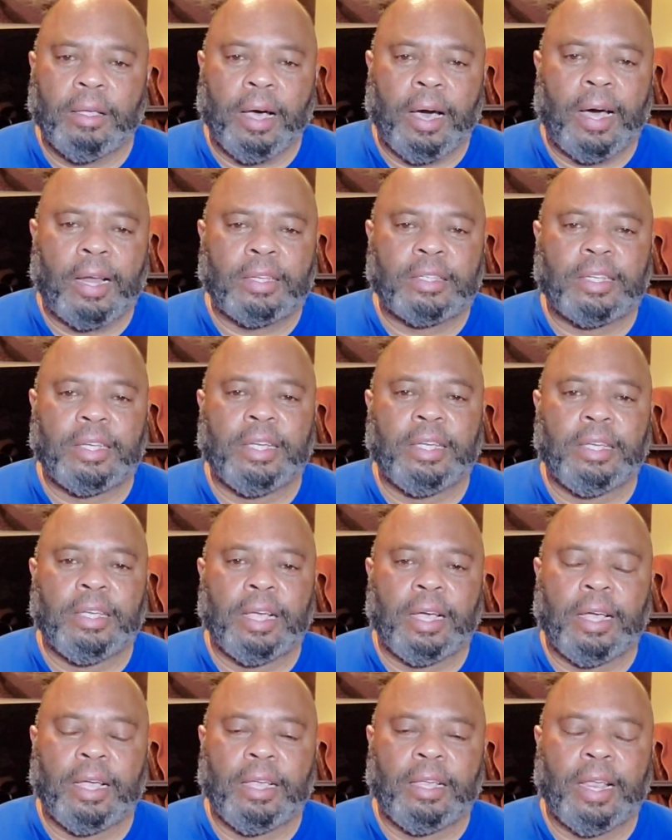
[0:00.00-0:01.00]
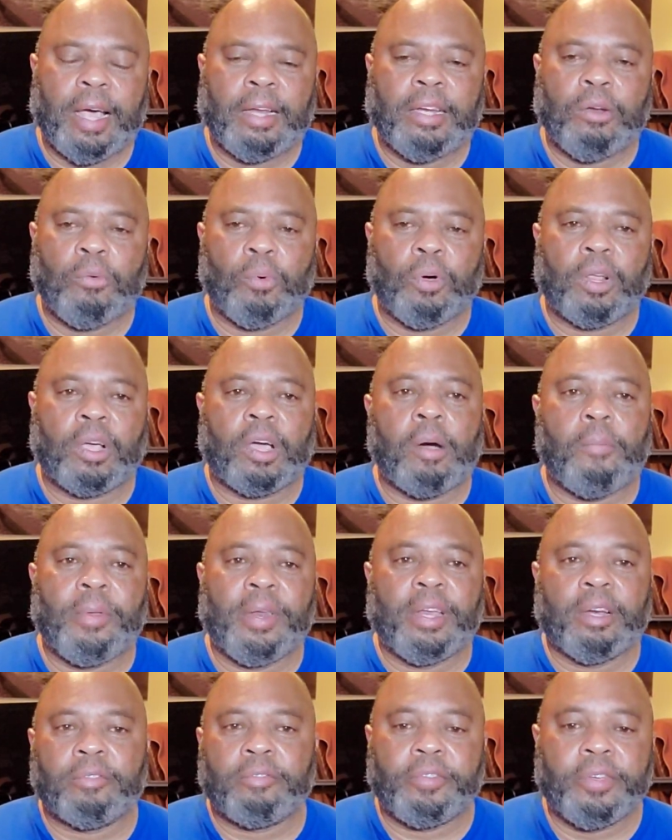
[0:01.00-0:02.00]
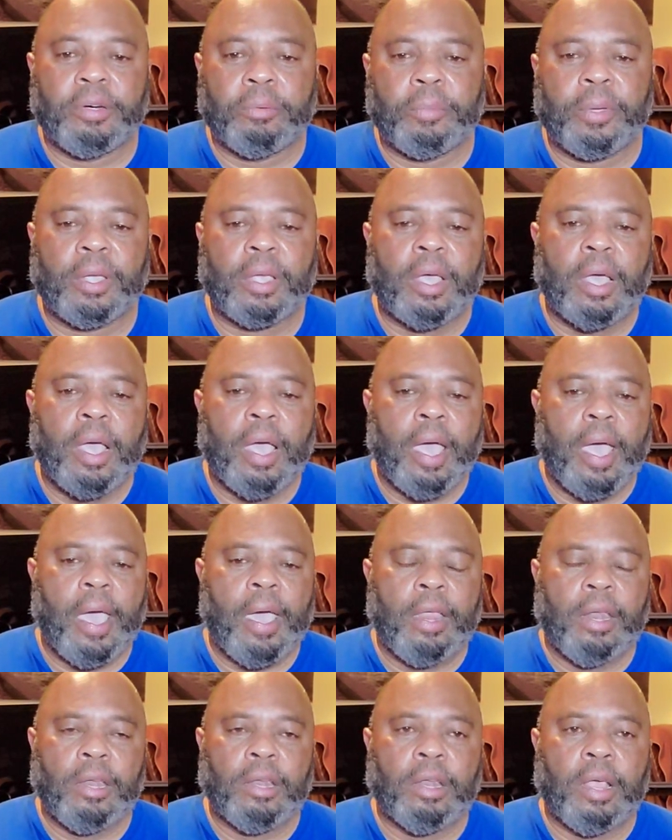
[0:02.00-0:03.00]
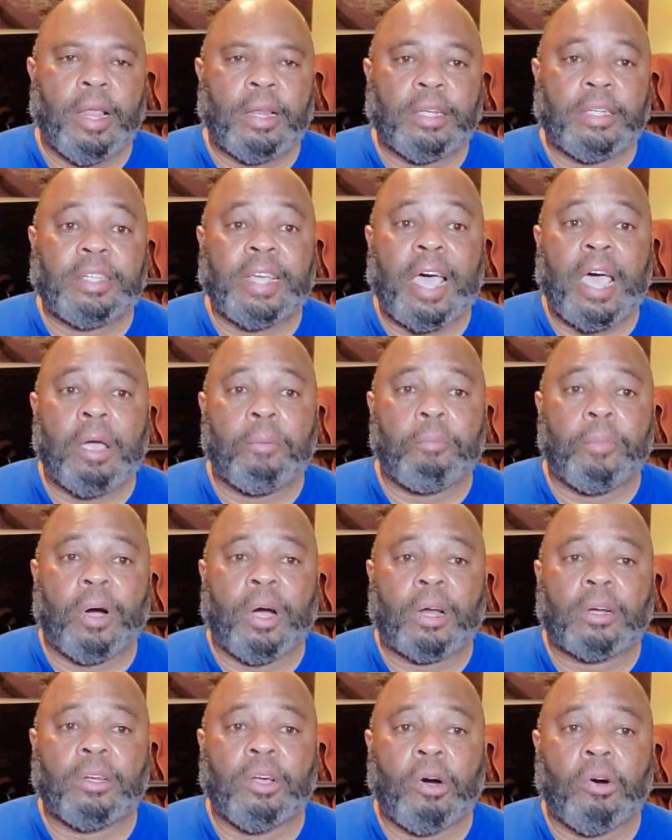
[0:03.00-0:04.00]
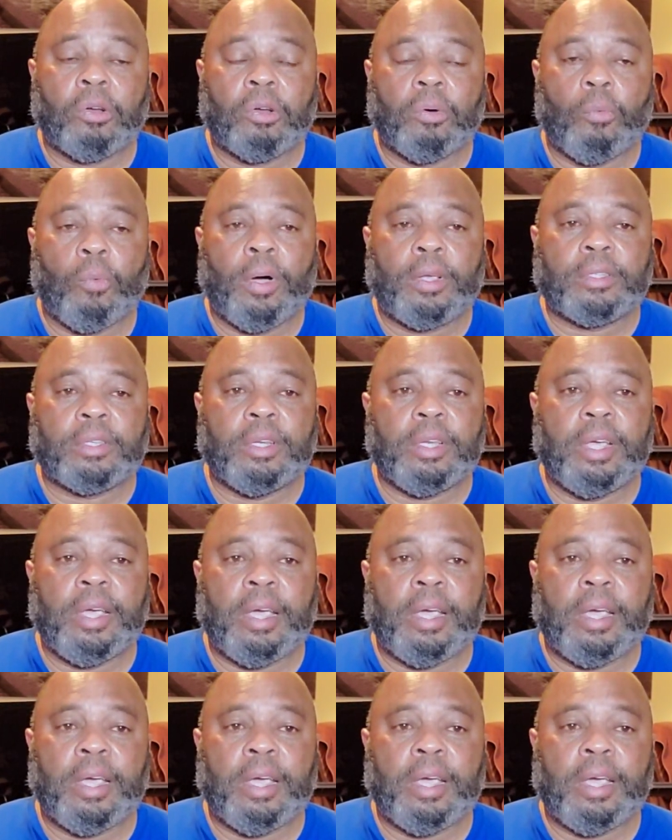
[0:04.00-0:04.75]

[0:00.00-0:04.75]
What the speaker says: honestly, I didn't want to come in there filming. And at the time, Mark, the owner, wasn't